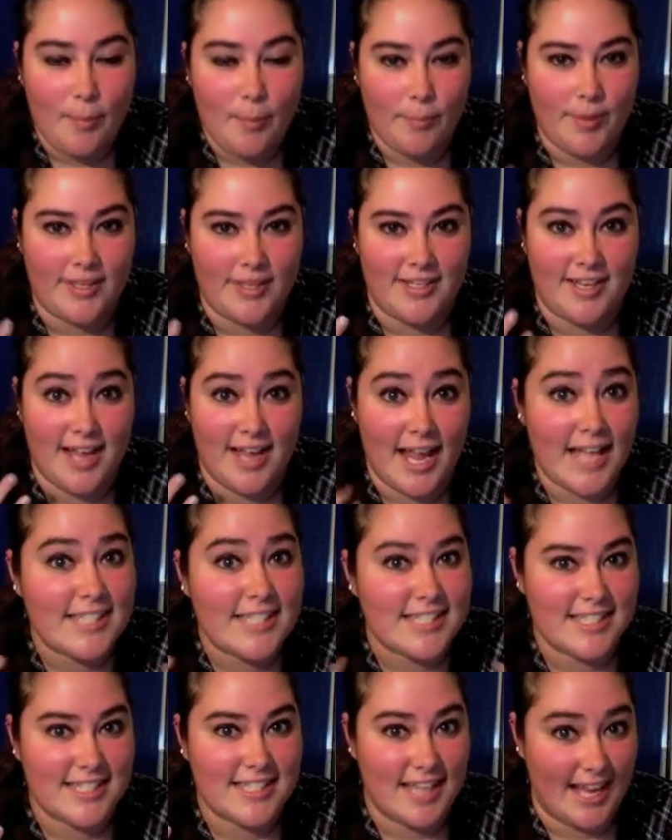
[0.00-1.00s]
but
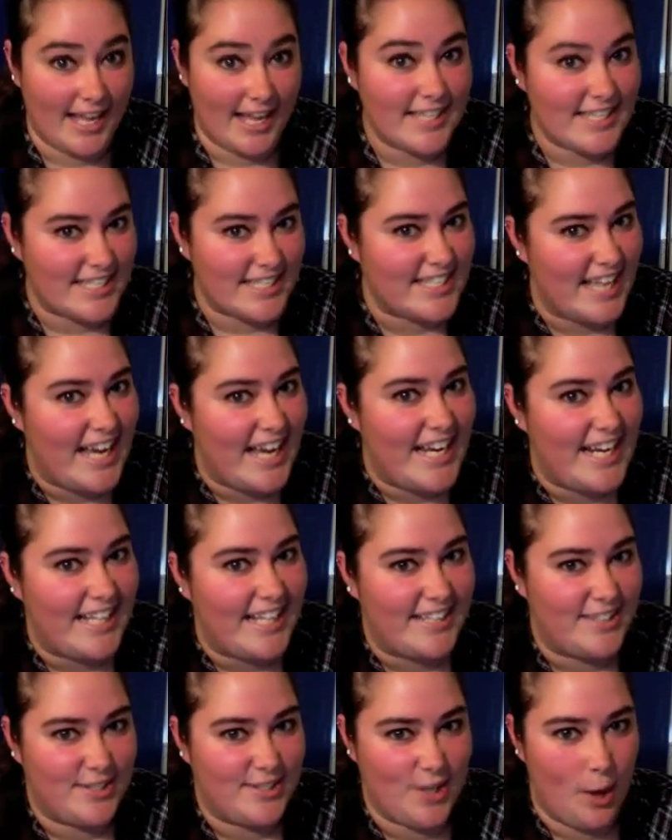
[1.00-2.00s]
it's
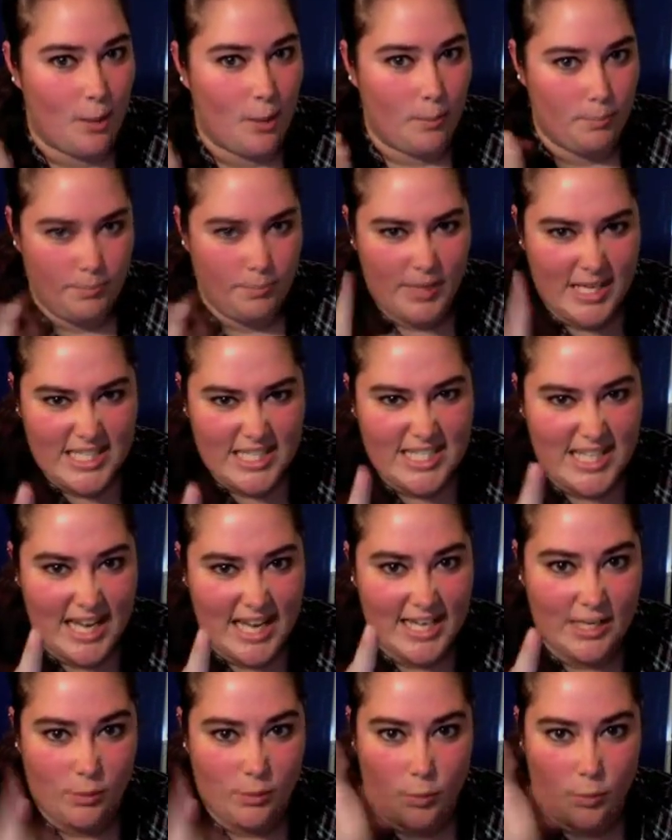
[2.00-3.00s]
exciting, so be
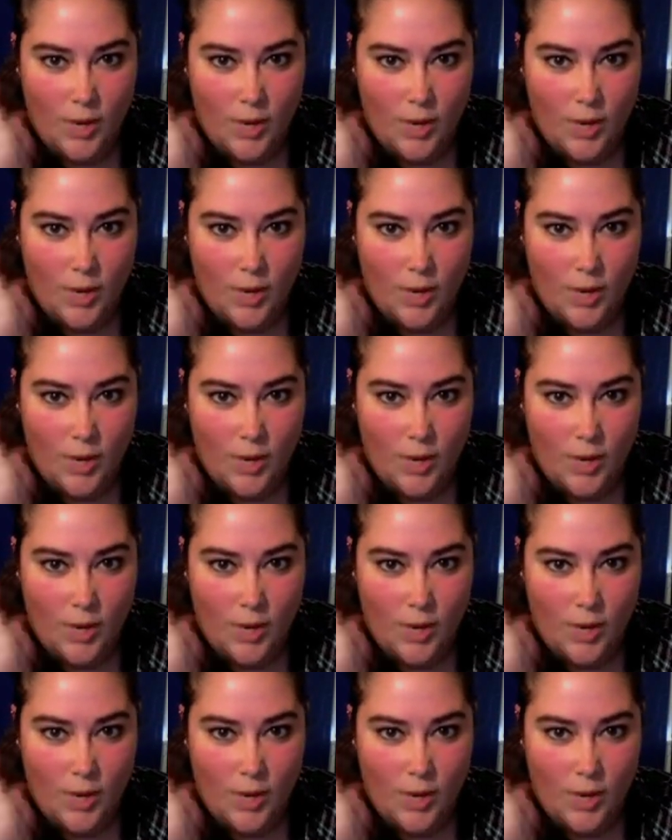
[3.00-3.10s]
excited.